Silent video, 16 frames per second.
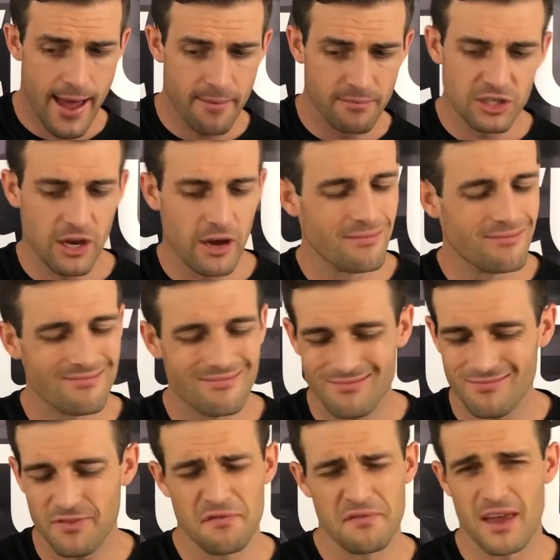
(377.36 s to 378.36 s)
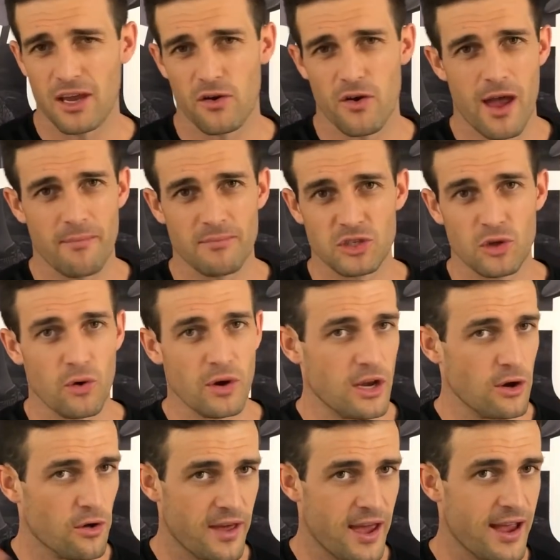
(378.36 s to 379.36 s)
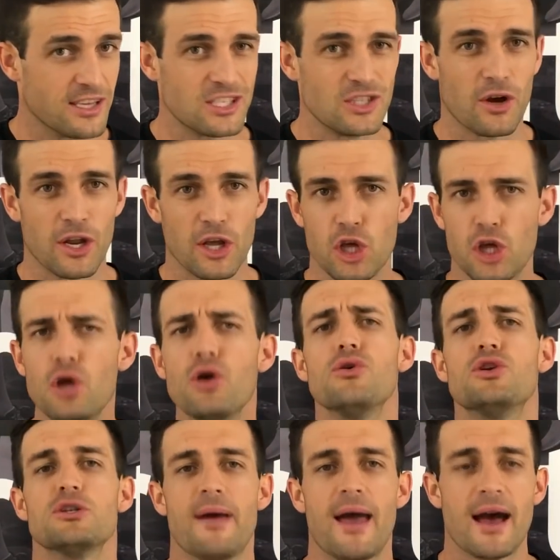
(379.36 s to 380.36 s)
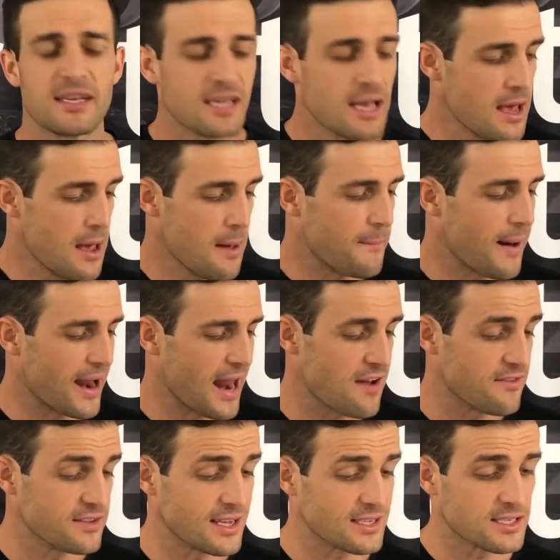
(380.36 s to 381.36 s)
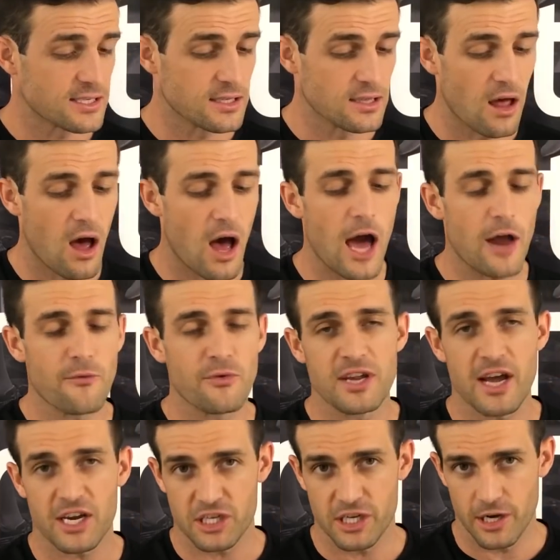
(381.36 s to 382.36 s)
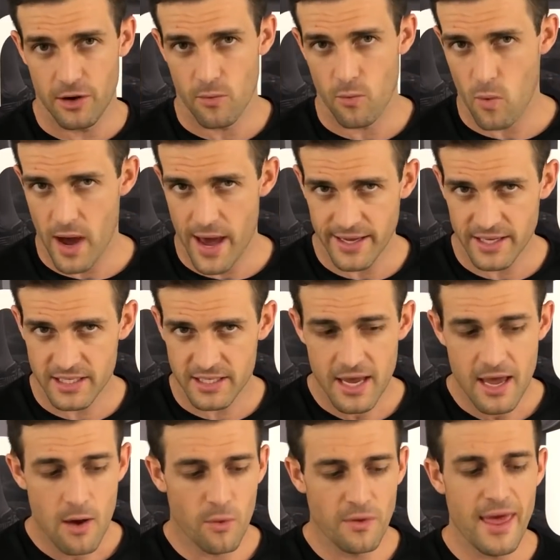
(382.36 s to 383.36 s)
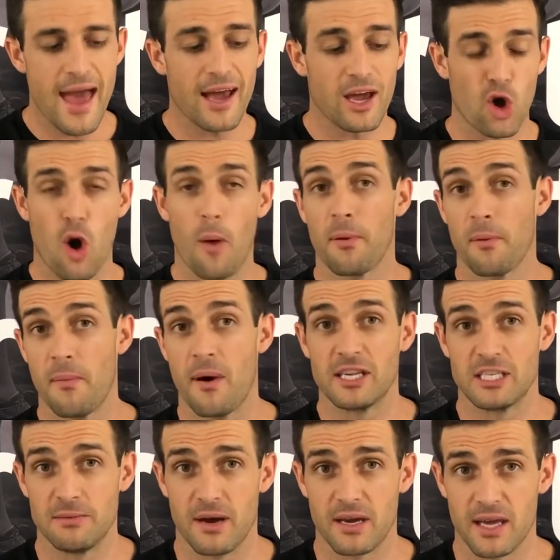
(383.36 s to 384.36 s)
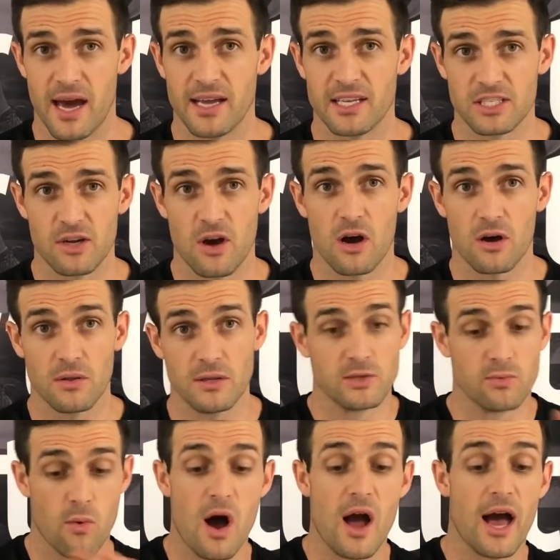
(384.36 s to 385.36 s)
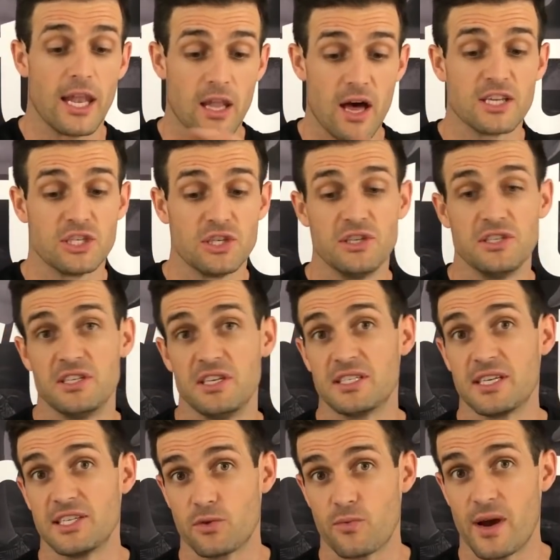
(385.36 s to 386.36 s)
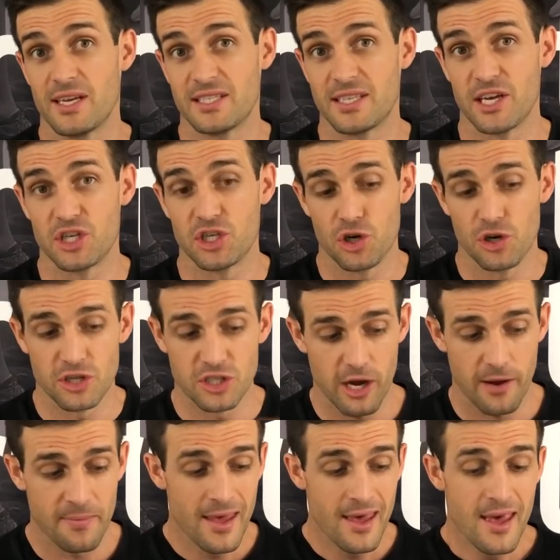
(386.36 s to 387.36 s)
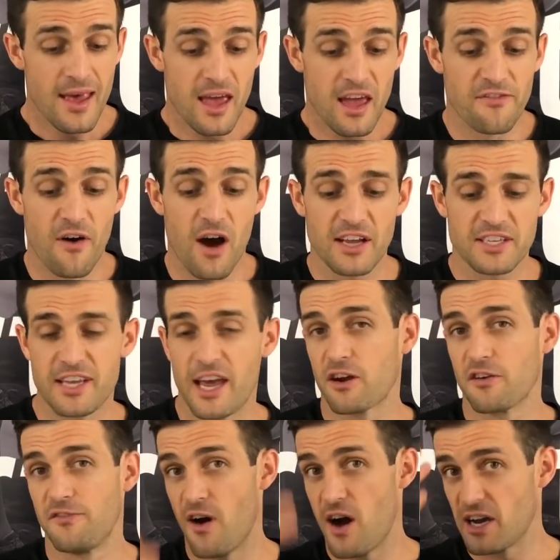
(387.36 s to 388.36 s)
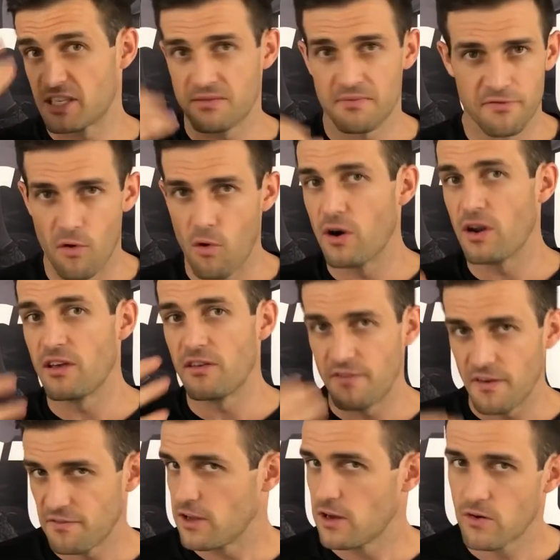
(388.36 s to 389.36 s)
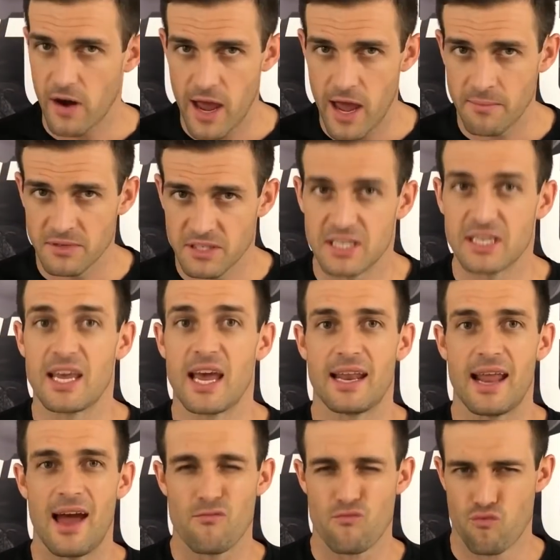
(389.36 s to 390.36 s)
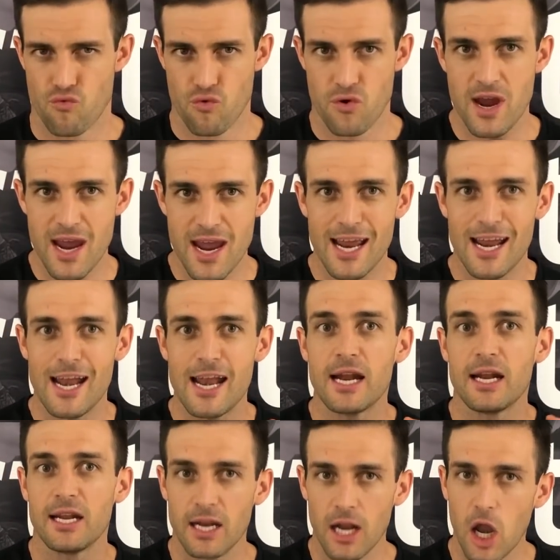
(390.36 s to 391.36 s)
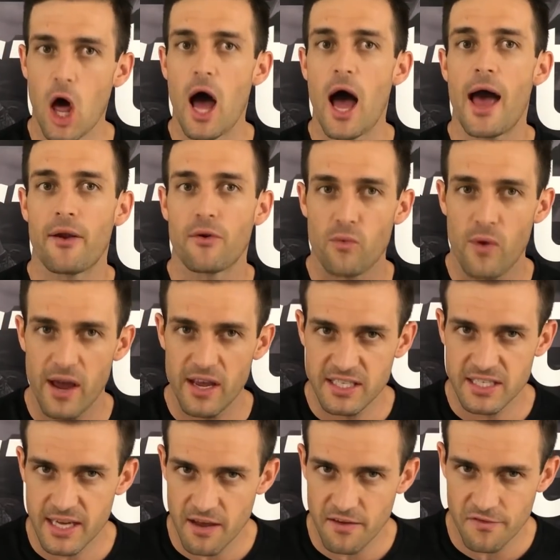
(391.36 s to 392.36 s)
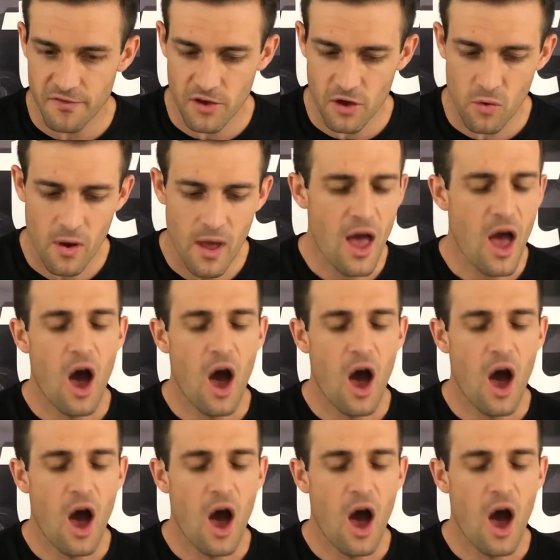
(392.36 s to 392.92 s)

So 15 grams, not here nor there. It's not a huge amount, but having that slight reduction in weight without compromising my gait cycle is why I like to use this as a race day shoe. So if I sacrificed 40, 50 grams to get that really light race day feel,